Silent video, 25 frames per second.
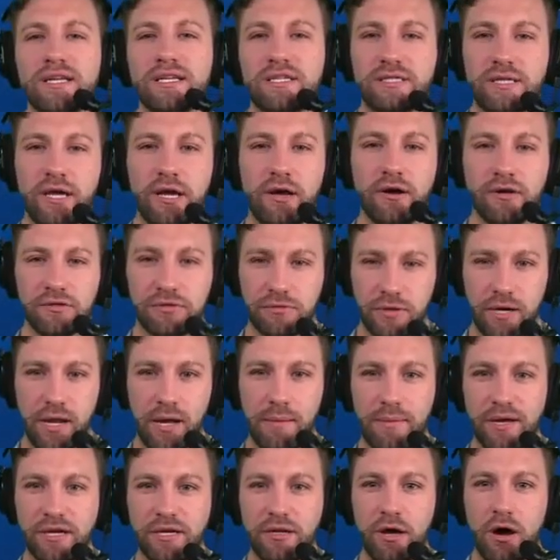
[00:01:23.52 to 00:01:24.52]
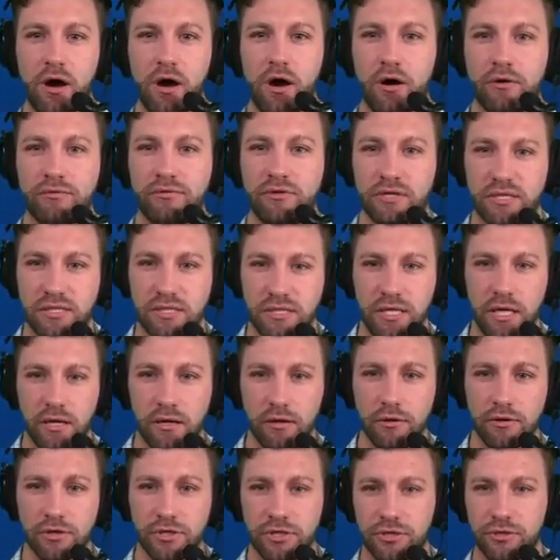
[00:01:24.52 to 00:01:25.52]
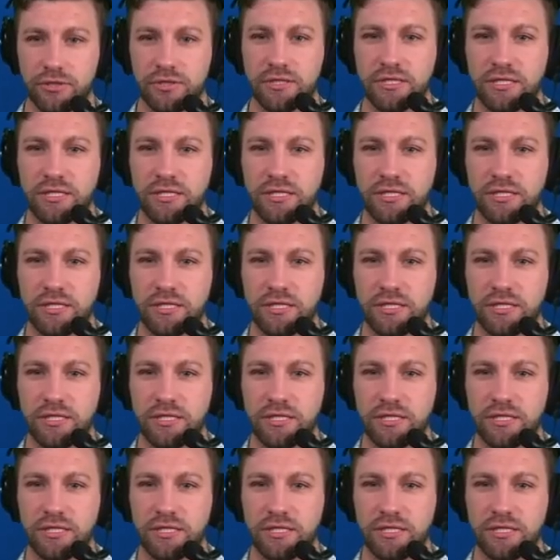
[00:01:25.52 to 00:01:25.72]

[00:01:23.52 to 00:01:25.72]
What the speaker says: Steels, what up, my dog? The Steelers should